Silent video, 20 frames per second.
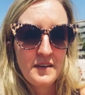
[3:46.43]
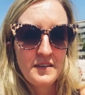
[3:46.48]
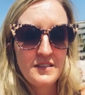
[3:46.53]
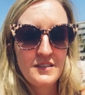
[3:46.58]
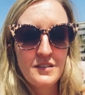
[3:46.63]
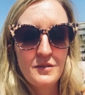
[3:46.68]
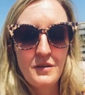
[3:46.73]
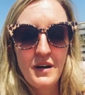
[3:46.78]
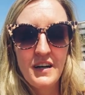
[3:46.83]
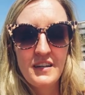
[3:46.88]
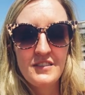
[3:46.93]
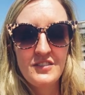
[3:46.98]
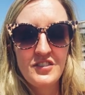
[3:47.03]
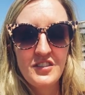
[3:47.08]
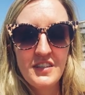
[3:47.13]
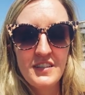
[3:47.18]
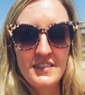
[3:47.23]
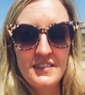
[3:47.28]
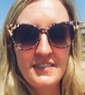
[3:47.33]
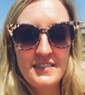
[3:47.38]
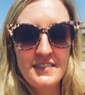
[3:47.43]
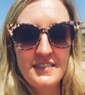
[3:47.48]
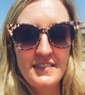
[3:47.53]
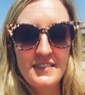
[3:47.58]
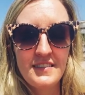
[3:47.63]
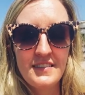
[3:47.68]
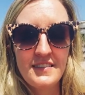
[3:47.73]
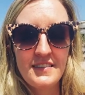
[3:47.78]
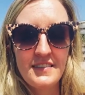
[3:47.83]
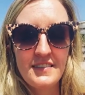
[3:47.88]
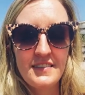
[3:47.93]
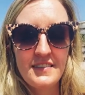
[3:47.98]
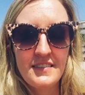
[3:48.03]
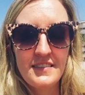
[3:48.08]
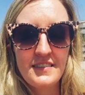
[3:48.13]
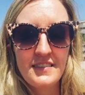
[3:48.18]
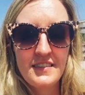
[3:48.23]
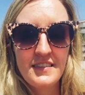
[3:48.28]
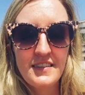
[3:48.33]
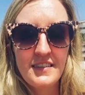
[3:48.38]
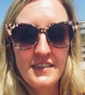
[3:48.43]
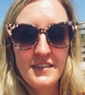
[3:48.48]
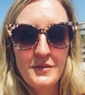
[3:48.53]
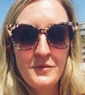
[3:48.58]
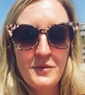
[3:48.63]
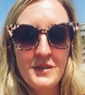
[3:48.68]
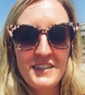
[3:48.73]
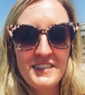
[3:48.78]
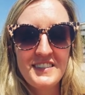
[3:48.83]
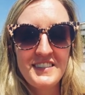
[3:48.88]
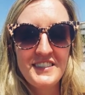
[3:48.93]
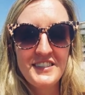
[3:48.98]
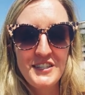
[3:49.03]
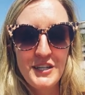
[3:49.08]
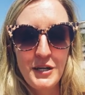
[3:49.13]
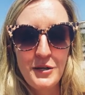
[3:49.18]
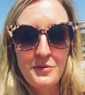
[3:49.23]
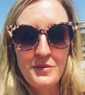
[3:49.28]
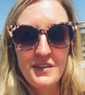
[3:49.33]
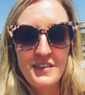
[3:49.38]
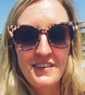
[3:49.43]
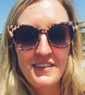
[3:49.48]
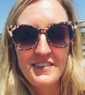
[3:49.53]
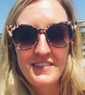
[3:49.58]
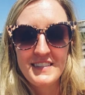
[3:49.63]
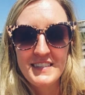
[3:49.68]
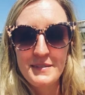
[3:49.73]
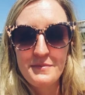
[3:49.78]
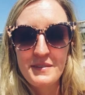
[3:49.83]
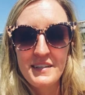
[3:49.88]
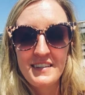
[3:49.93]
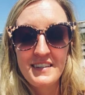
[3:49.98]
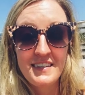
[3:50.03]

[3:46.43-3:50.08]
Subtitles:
So I just wanted to share with you something